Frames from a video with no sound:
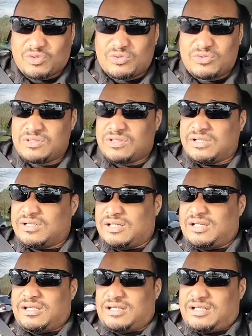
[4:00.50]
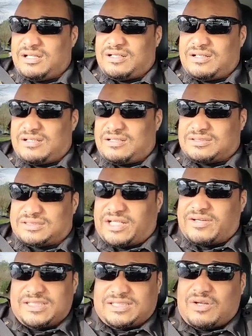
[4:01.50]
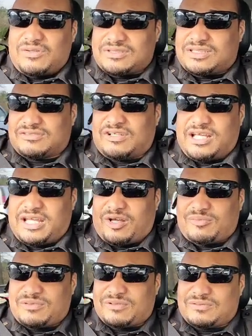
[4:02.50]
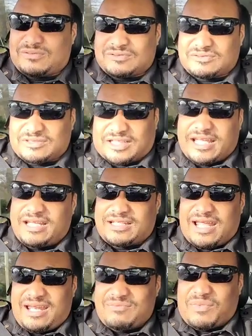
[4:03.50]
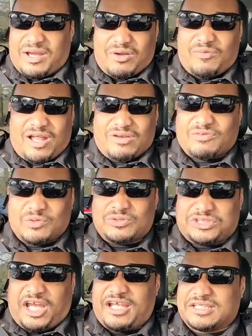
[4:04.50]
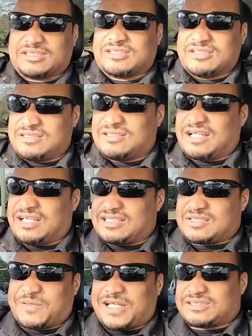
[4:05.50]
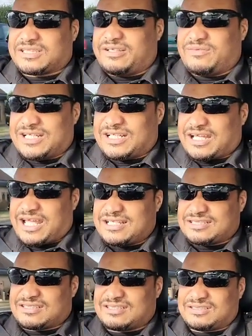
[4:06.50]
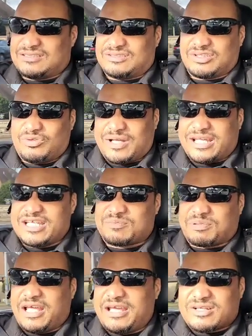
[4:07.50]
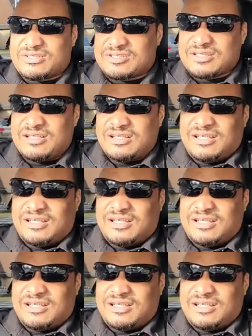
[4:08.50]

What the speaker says: rule, Jerry Jones is going to help get that marijuana rule changed, especially when it has to do with his players.